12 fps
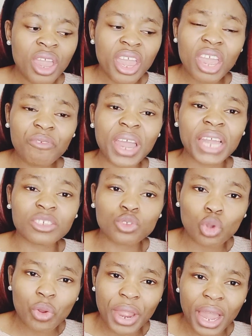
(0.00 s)
If
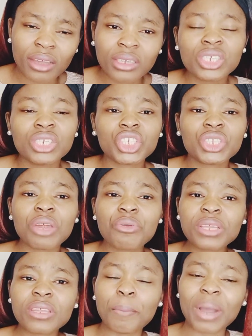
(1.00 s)
Editorial, she dey
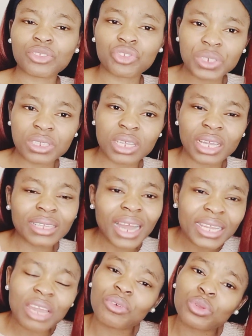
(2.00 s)
read dey maltreat them,
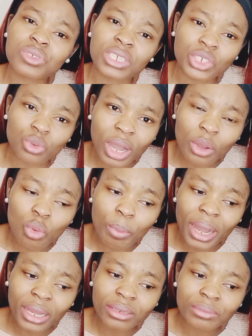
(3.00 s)
that girl for not say she wan go back.